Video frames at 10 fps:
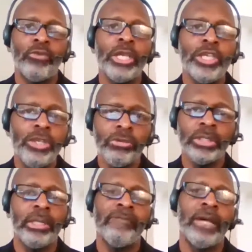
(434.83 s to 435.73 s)
We're
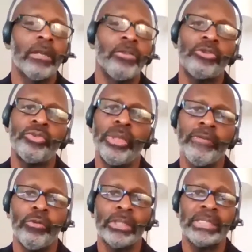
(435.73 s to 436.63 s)
usually available
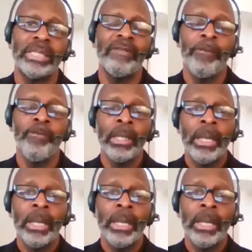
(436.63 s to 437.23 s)
24/7.